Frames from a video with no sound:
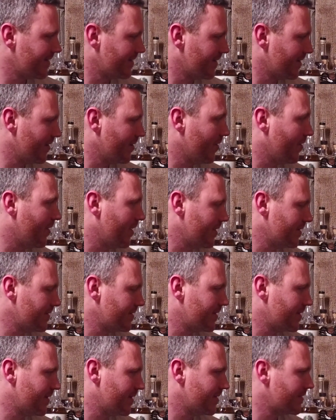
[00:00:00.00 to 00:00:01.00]
loss
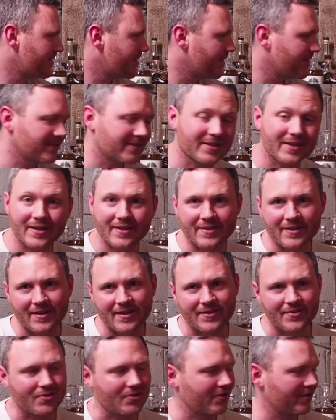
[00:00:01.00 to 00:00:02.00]
to this tasting.
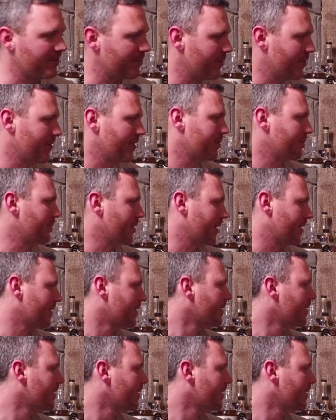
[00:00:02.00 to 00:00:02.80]
I thought about it, but